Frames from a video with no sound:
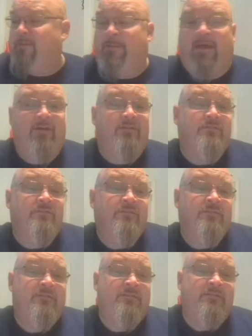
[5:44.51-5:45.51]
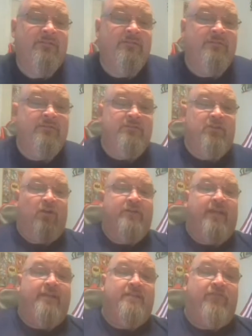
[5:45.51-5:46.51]
about
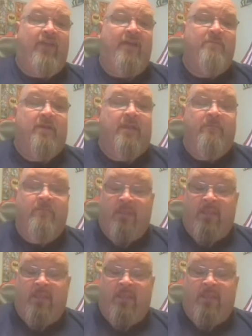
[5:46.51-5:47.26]
Zartan and his family.